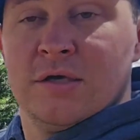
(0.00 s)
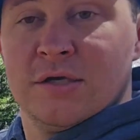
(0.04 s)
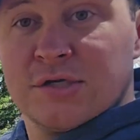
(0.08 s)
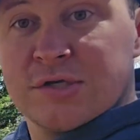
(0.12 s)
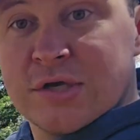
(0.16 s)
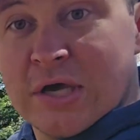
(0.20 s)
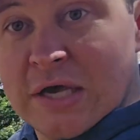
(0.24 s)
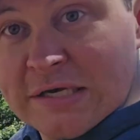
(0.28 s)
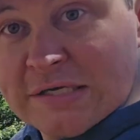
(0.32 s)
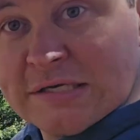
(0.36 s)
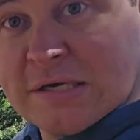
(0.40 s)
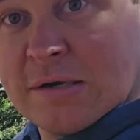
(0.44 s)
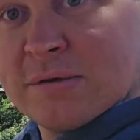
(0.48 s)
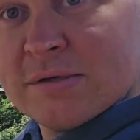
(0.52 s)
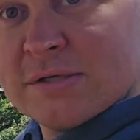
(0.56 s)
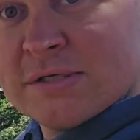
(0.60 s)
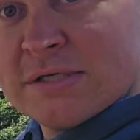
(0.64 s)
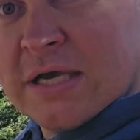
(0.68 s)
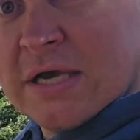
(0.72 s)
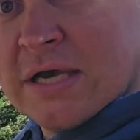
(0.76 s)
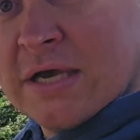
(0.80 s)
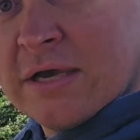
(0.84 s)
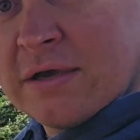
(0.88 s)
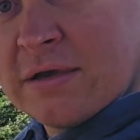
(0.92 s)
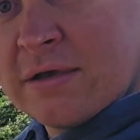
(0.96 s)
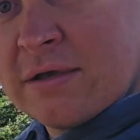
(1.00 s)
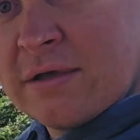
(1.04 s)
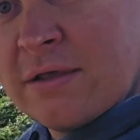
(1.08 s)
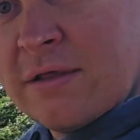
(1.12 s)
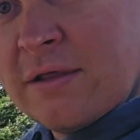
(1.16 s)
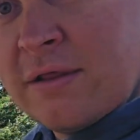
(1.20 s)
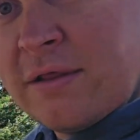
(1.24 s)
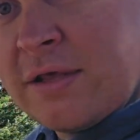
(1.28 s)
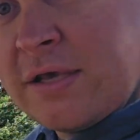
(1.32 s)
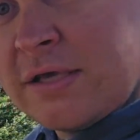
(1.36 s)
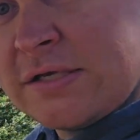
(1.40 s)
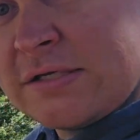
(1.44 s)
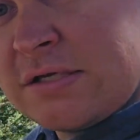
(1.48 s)
So as I was saying,
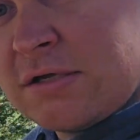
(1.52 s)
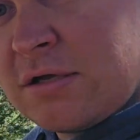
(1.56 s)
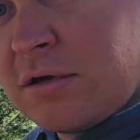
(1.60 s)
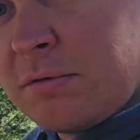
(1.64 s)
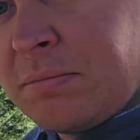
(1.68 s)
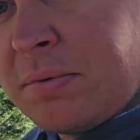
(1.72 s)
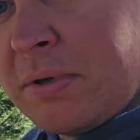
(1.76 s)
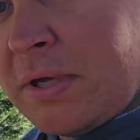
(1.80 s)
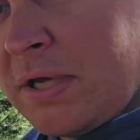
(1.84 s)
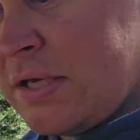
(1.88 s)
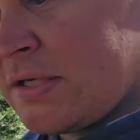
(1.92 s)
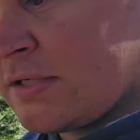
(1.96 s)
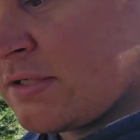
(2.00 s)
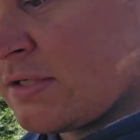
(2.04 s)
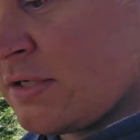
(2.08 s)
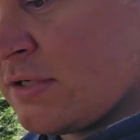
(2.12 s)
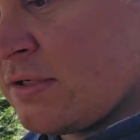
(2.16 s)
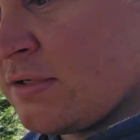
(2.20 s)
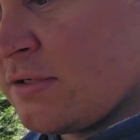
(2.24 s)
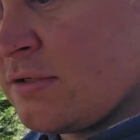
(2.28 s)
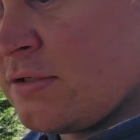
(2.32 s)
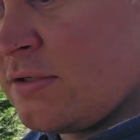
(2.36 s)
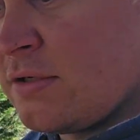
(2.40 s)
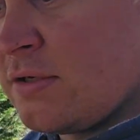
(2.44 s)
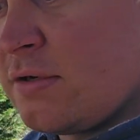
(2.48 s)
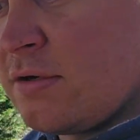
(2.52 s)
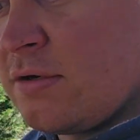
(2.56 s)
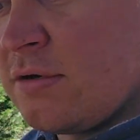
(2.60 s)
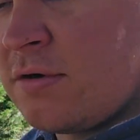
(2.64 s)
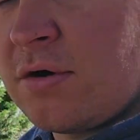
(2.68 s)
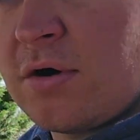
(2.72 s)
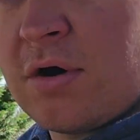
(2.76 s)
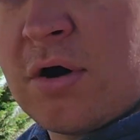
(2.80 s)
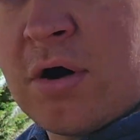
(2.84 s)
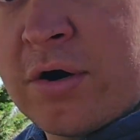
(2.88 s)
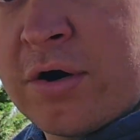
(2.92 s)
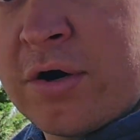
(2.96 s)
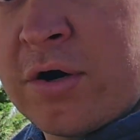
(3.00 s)
these little pieces
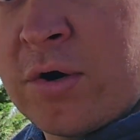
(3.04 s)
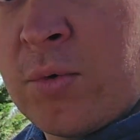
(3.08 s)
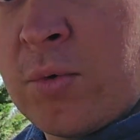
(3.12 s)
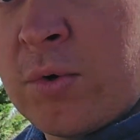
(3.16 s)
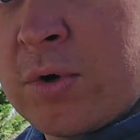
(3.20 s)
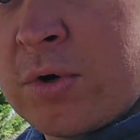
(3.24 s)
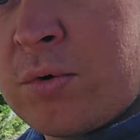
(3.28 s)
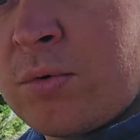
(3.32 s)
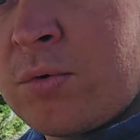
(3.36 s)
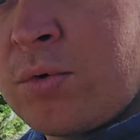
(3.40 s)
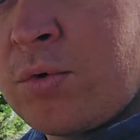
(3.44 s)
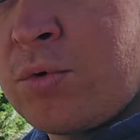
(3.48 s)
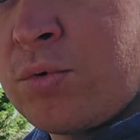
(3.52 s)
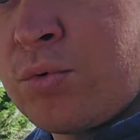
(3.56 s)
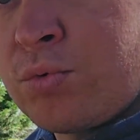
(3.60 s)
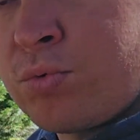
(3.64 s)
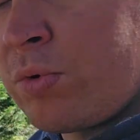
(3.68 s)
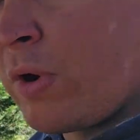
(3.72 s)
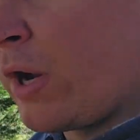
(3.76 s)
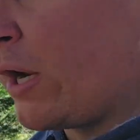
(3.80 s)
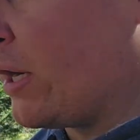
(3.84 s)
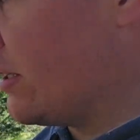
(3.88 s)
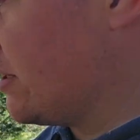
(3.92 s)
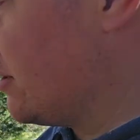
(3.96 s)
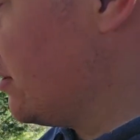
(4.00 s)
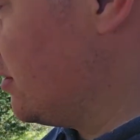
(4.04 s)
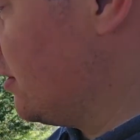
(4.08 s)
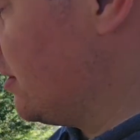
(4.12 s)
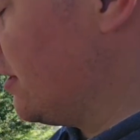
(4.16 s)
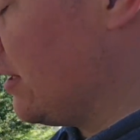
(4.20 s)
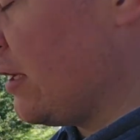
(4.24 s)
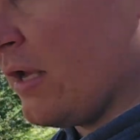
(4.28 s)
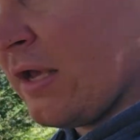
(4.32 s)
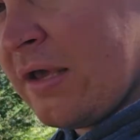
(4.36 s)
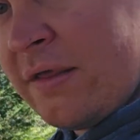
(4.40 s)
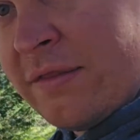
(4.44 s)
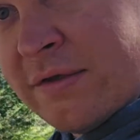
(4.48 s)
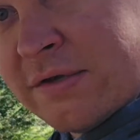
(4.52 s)
are going to work great
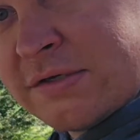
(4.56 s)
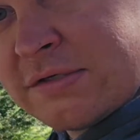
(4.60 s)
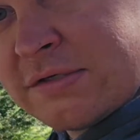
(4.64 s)
in